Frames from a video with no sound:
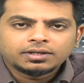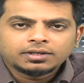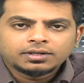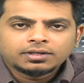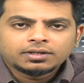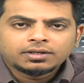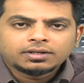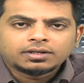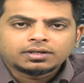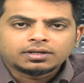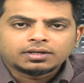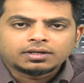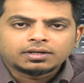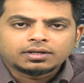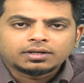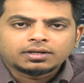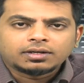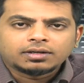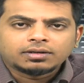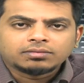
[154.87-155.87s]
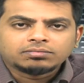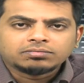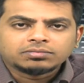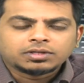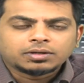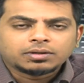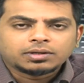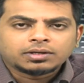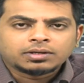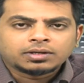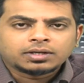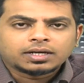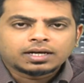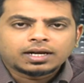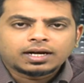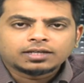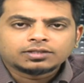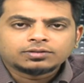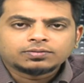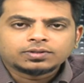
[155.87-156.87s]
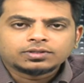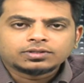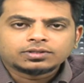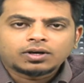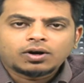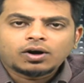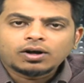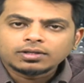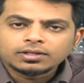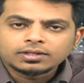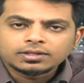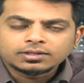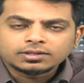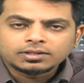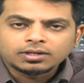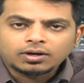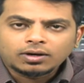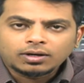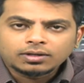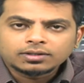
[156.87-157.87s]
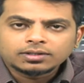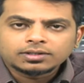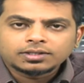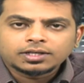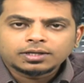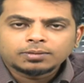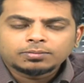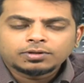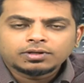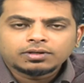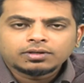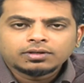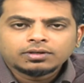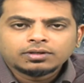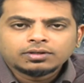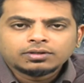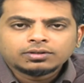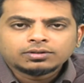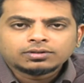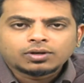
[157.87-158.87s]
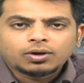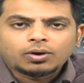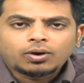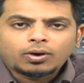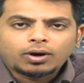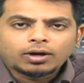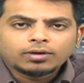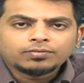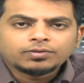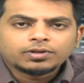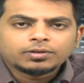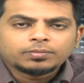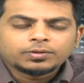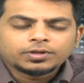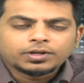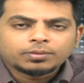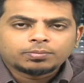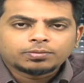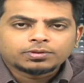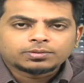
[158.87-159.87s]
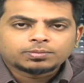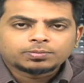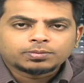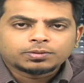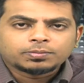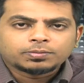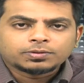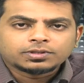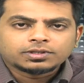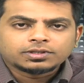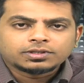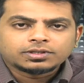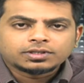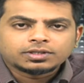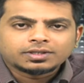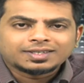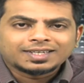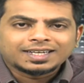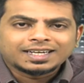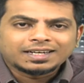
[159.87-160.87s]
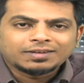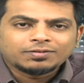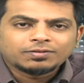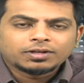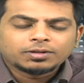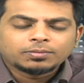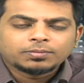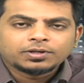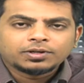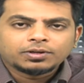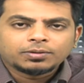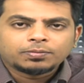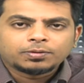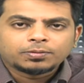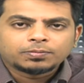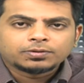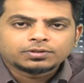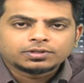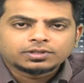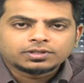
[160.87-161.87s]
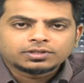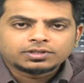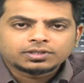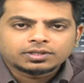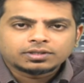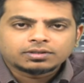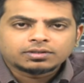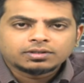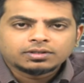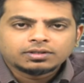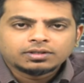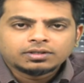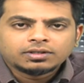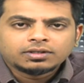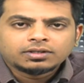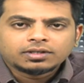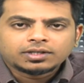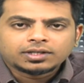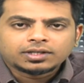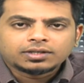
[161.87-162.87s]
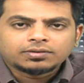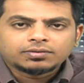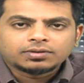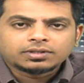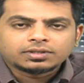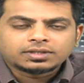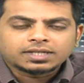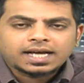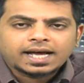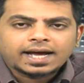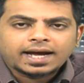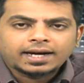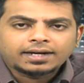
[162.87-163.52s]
the glass was on the table, so on will be a preposition, in will be a preposition. He was at